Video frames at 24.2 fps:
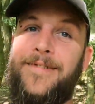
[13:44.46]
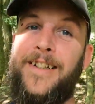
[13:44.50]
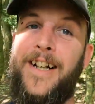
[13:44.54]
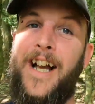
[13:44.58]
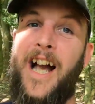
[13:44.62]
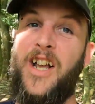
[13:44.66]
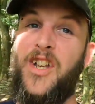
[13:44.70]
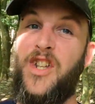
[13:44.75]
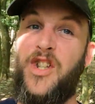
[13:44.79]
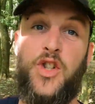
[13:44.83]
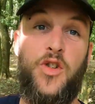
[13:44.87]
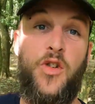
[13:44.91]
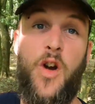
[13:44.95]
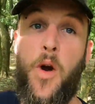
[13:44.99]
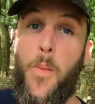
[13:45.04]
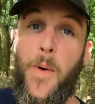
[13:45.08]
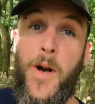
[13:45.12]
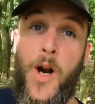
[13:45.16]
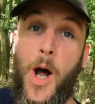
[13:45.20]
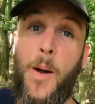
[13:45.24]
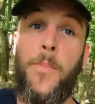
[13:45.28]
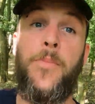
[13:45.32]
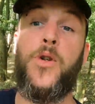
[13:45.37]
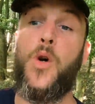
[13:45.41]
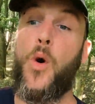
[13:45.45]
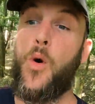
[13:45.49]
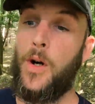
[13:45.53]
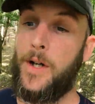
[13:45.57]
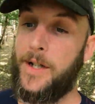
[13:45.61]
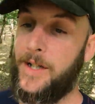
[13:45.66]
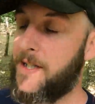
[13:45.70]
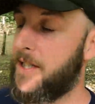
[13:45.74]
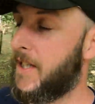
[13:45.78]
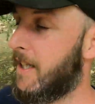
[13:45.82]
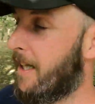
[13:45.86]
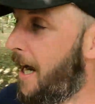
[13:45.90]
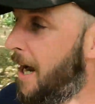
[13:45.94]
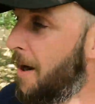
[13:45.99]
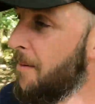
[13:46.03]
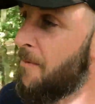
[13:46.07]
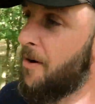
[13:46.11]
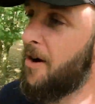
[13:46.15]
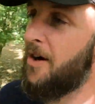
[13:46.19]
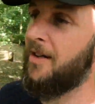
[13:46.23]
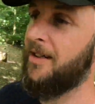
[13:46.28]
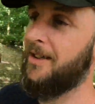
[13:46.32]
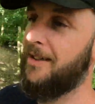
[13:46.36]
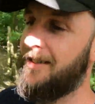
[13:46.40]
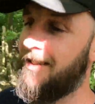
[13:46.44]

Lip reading: And she's alright when I'm talking to the camera.